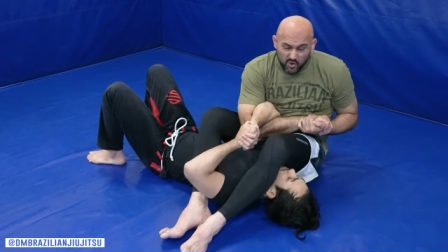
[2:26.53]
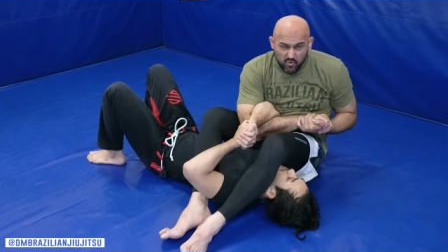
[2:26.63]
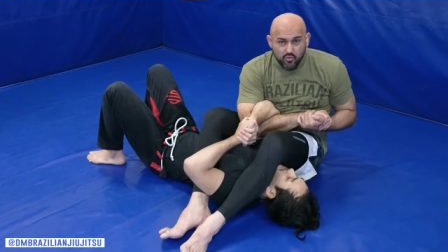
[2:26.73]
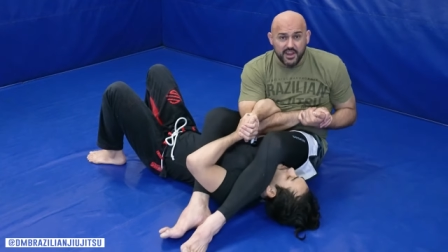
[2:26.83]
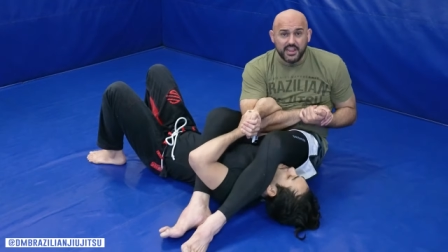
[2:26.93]

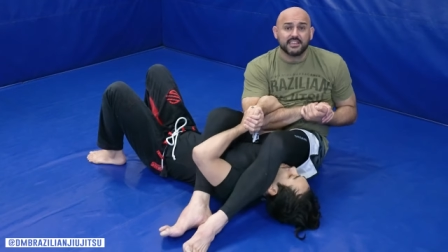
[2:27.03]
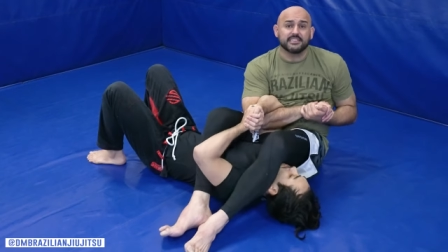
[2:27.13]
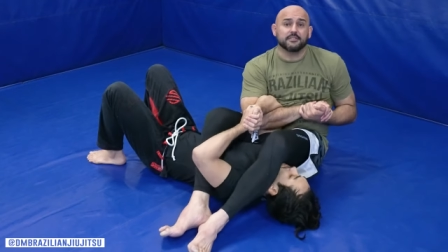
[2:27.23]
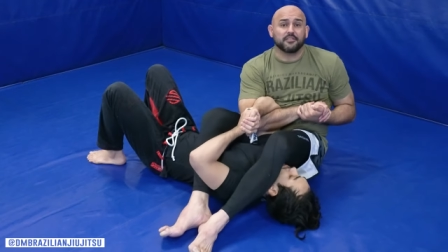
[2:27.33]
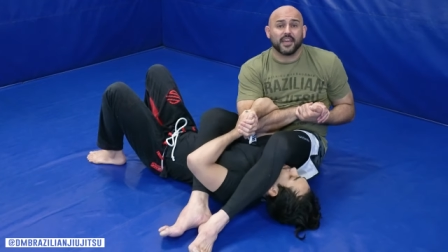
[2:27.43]

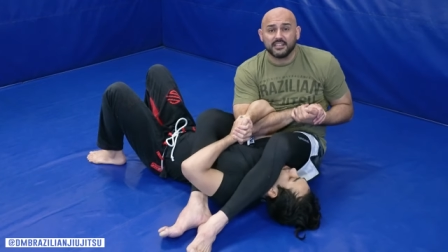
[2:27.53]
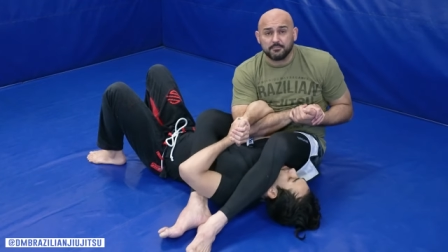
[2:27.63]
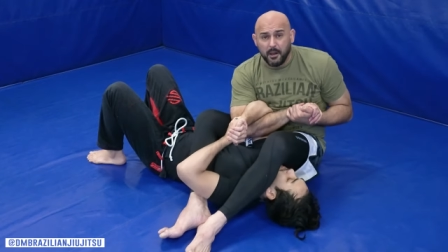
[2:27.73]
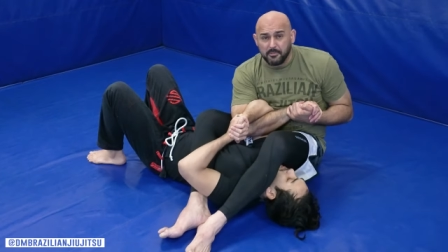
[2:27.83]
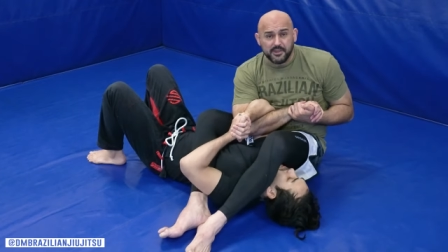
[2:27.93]
crazy, veins
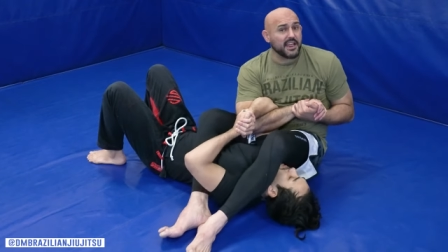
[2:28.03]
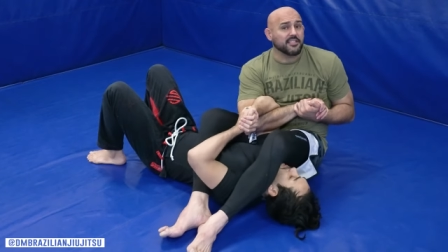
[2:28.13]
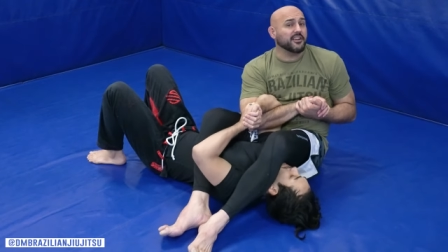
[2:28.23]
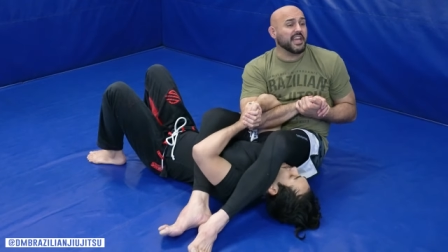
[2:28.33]
popping out of their